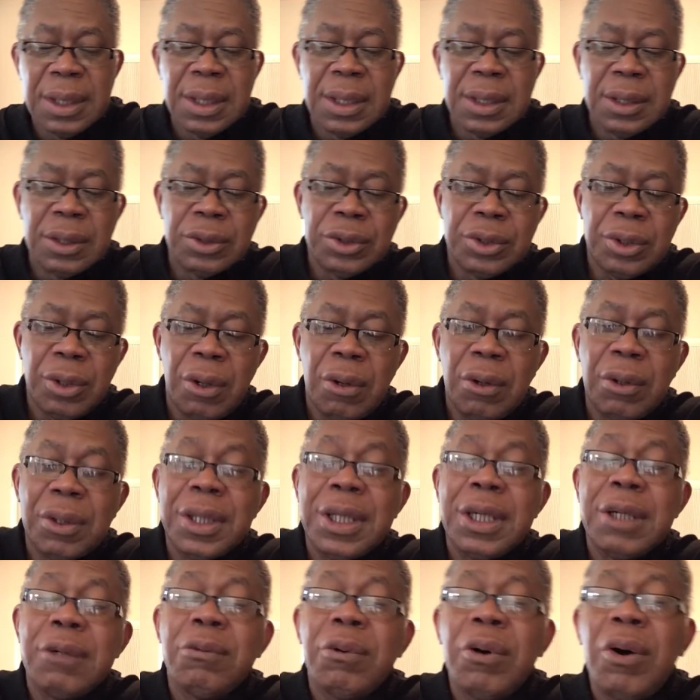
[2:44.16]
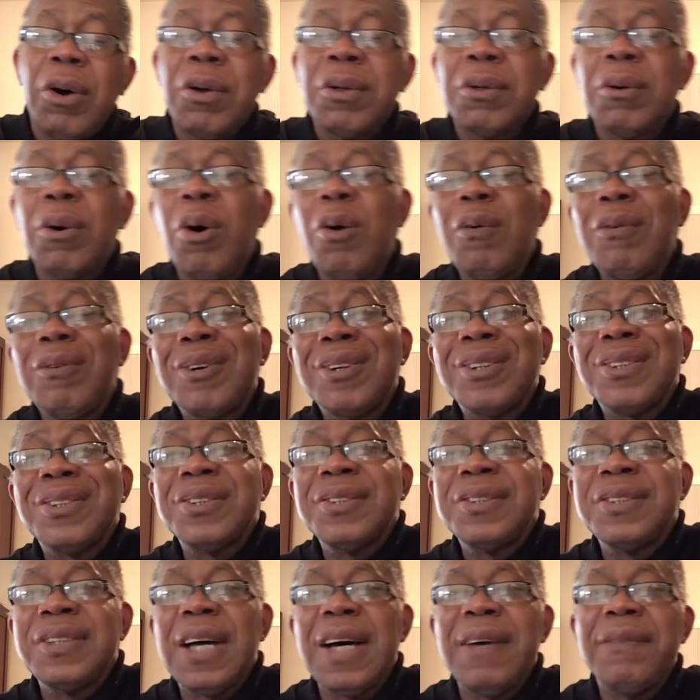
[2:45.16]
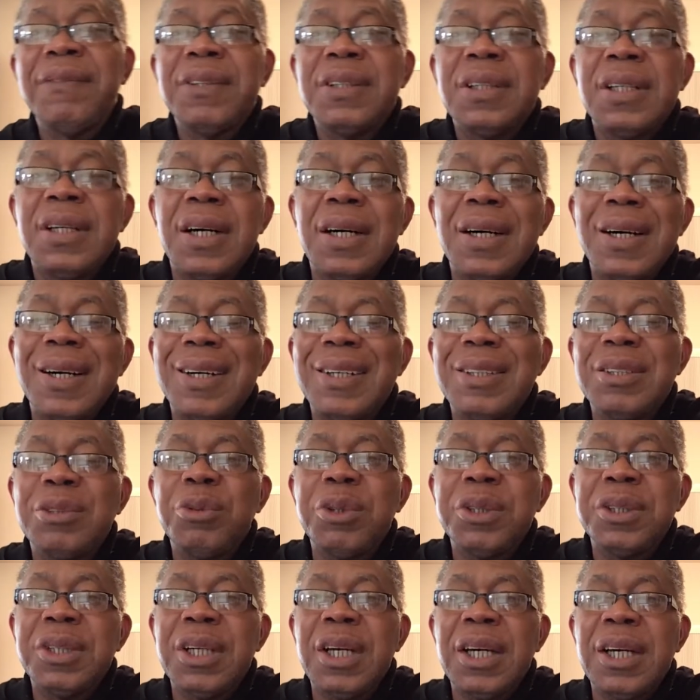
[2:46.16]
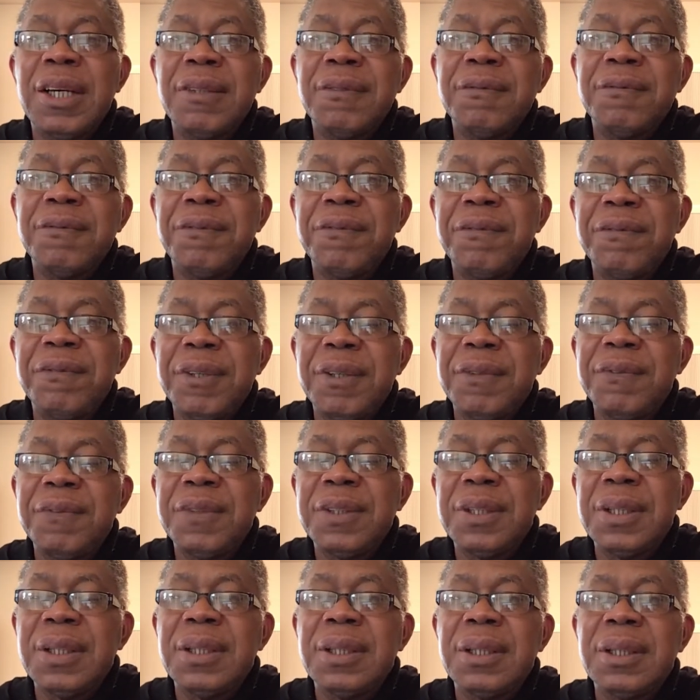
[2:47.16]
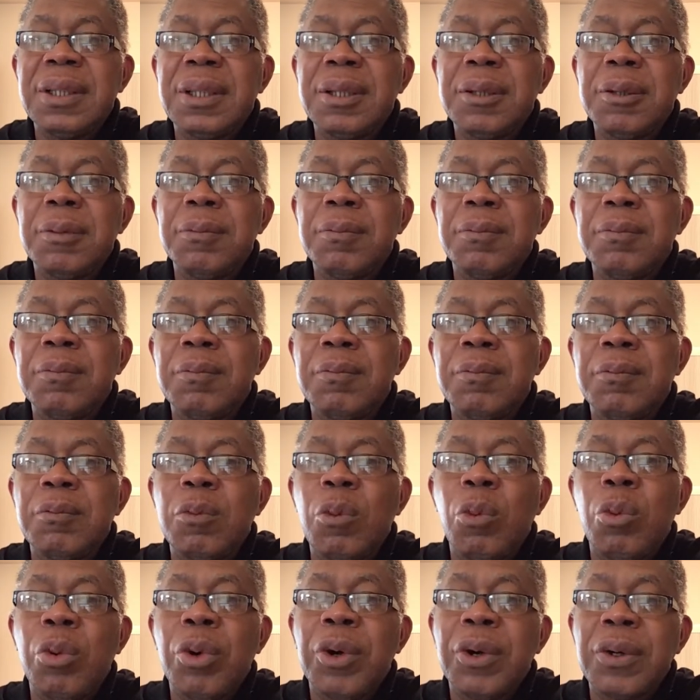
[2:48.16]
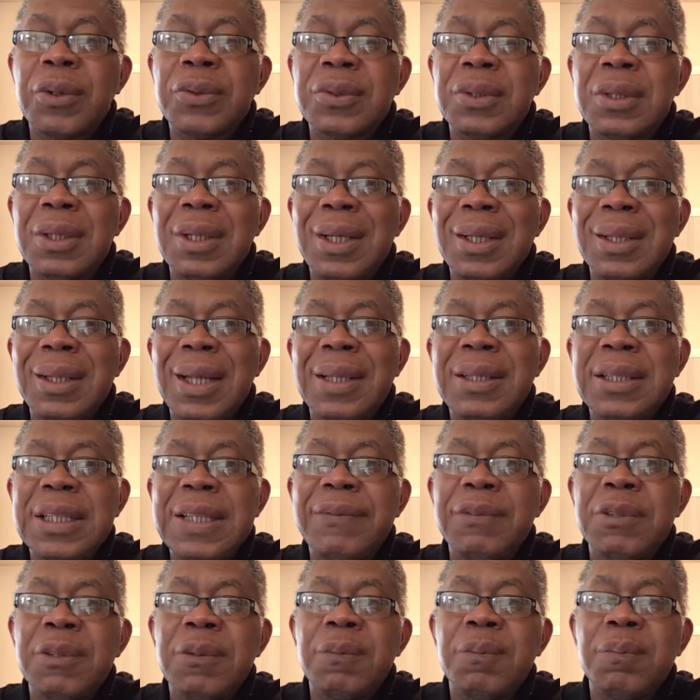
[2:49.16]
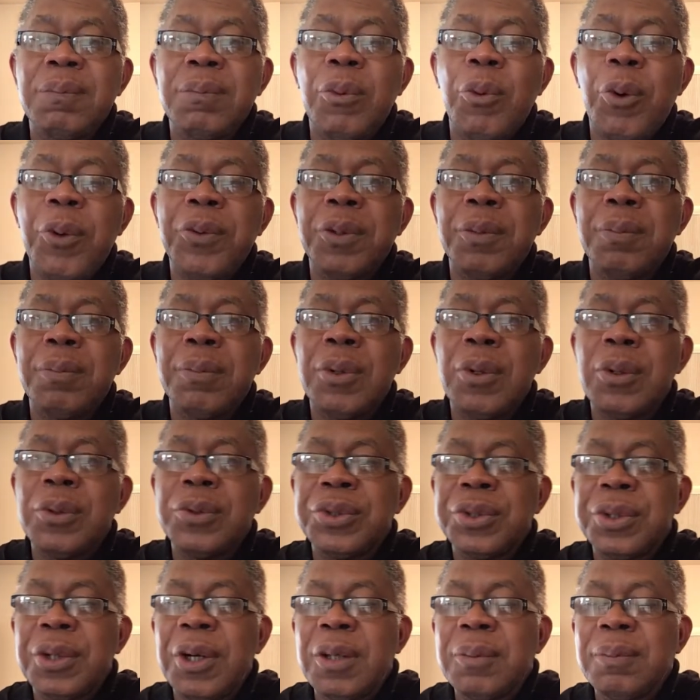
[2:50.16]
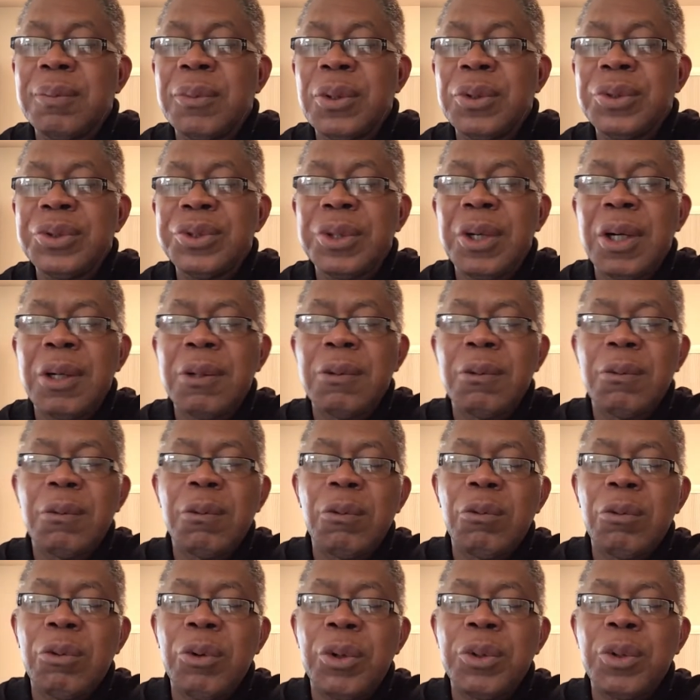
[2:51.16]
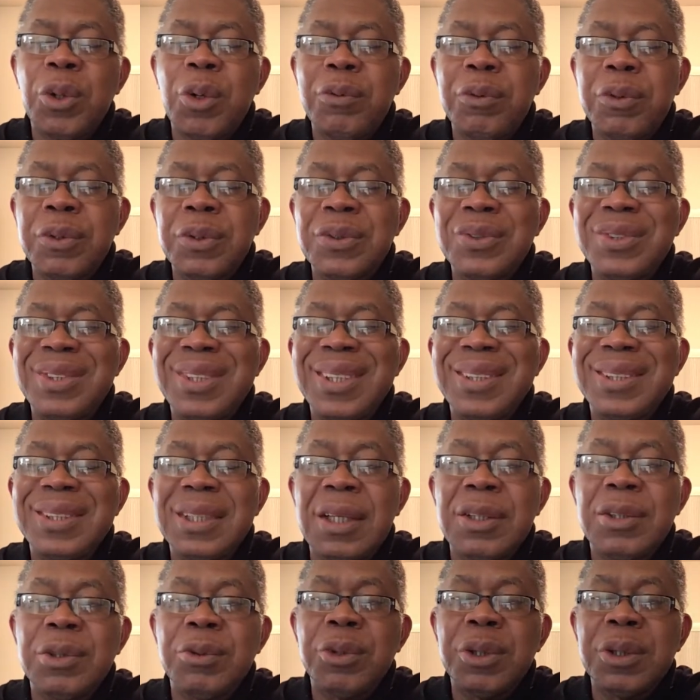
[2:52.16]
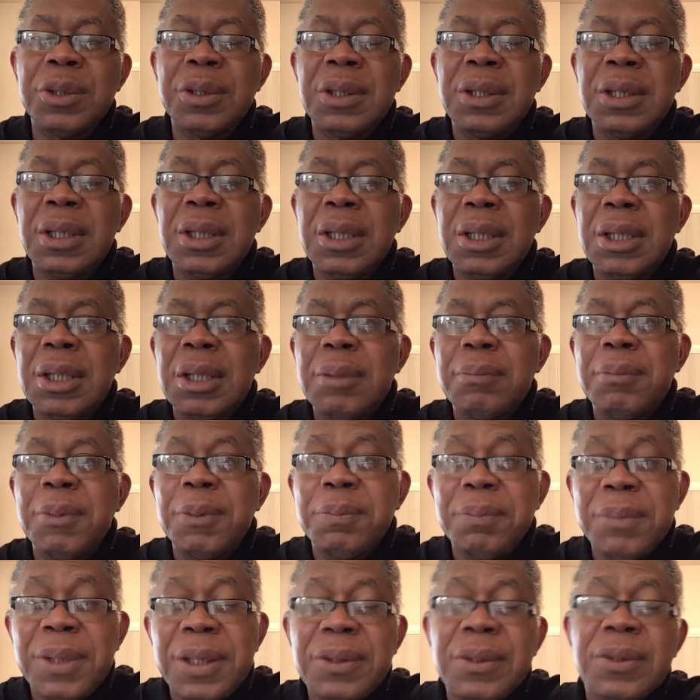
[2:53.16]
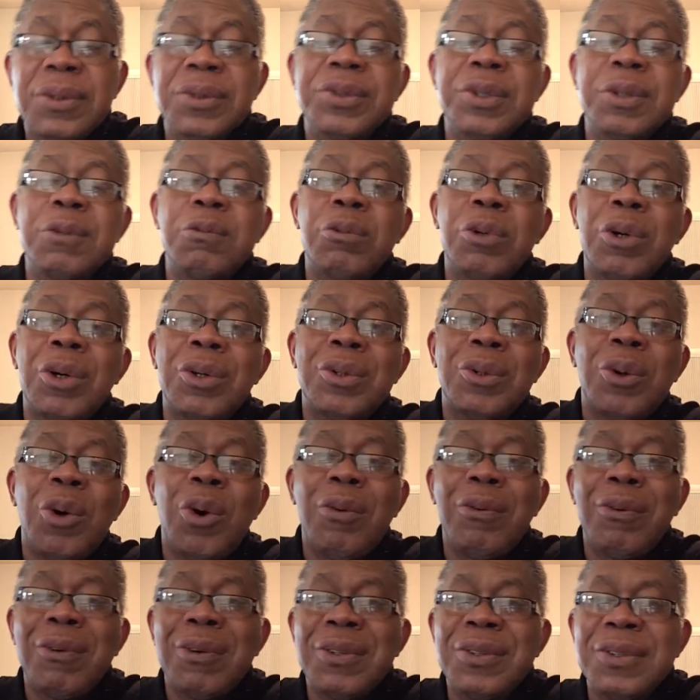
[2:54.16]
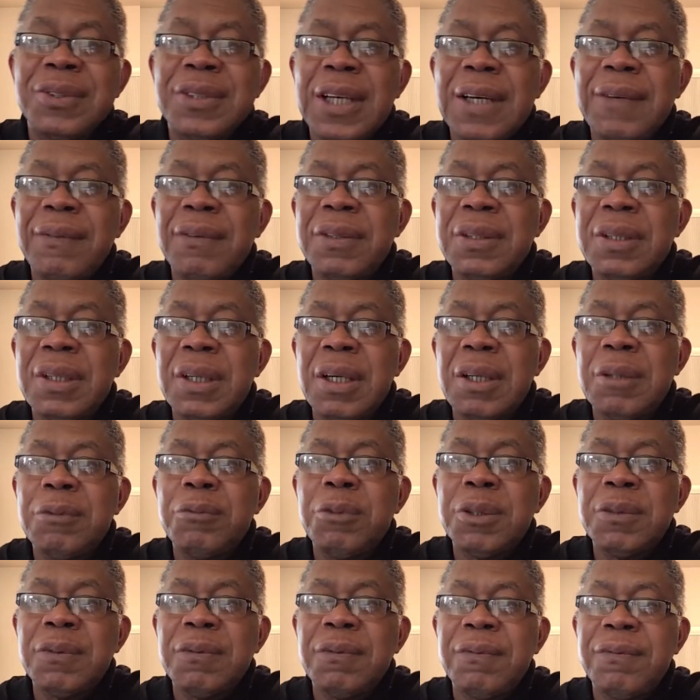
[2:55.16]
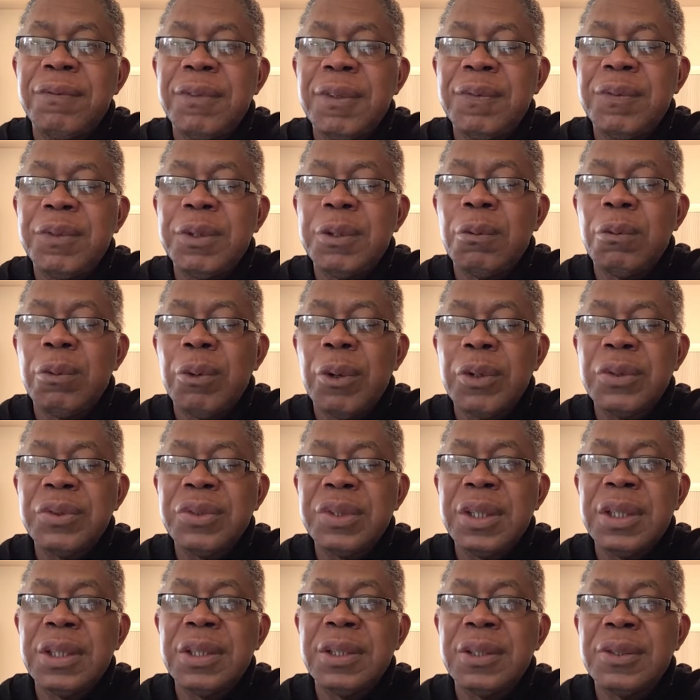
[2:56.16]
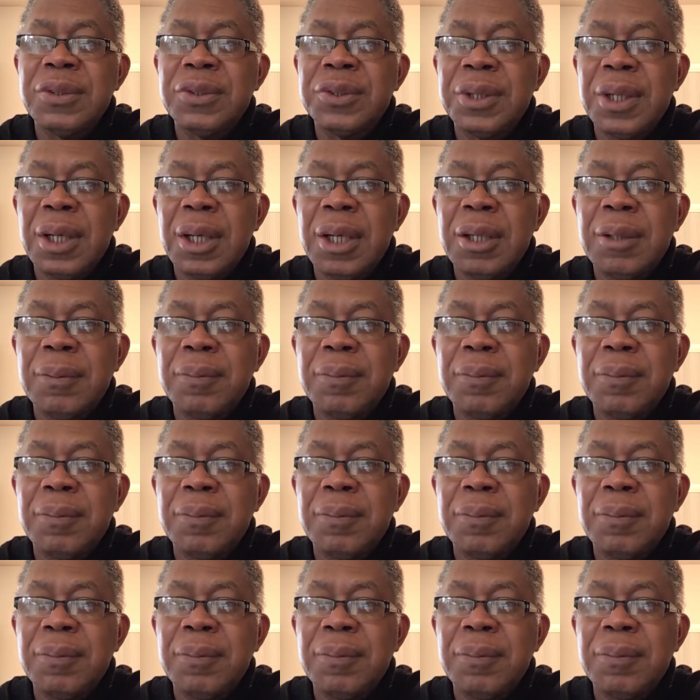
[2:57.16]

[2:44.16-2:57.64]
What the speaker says: So he wrote over 750 works. That's even more than Mozart. Mozart wrote over 600. But Mendelssohn wrote over 750 works in his time.